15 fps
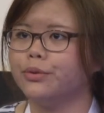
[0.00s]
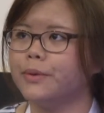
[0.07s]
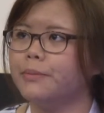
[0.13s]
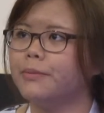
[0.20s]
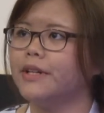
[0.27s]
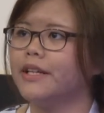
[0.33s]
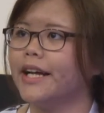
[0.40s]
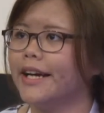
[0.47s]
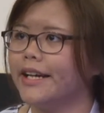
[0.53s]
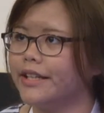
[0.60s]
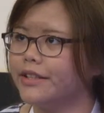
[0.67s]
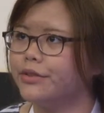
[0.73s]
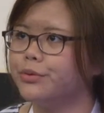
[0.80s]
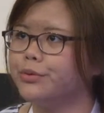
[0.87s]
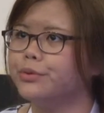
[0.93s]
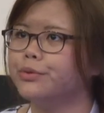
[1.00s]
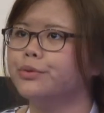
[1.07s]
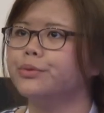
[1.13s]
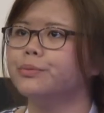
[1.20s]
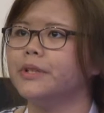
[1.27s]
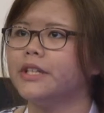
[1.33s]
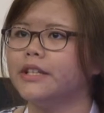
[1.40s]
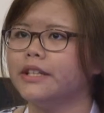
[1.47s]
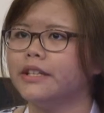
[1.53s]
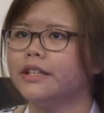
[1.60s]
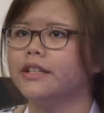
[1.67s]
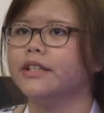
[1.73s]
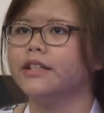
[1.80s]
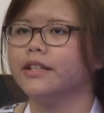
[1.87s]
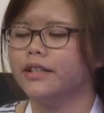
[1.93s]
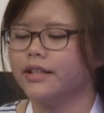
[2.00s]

to be polite, to be